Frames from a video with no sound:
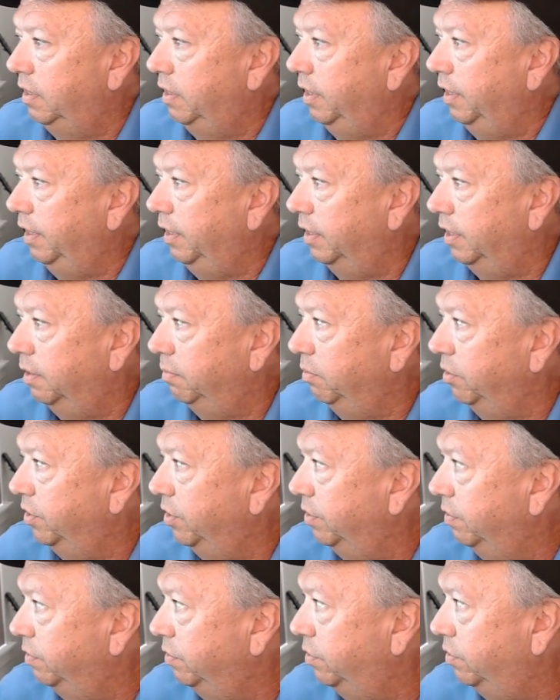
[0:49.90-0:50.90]
And I'm going to
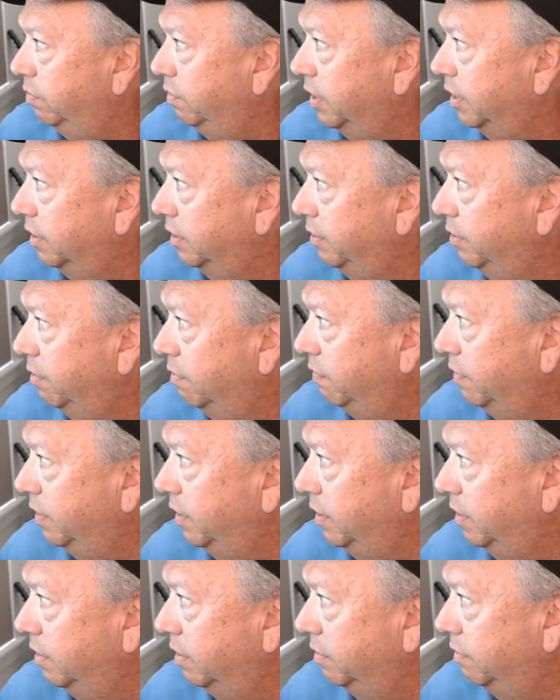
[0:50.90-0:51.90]
go directly over
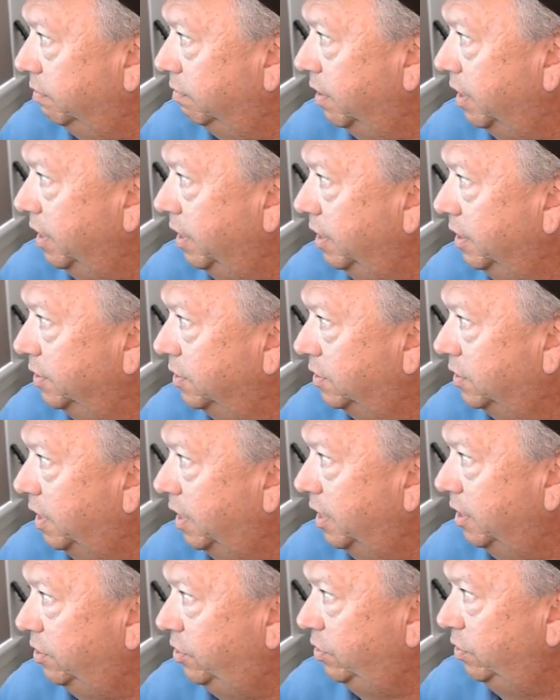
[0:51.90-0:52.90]
here on the right hand
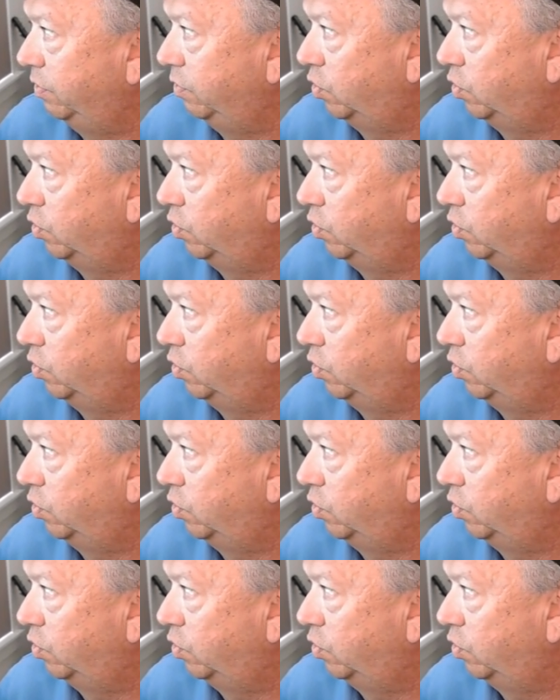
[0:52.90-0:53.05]
side to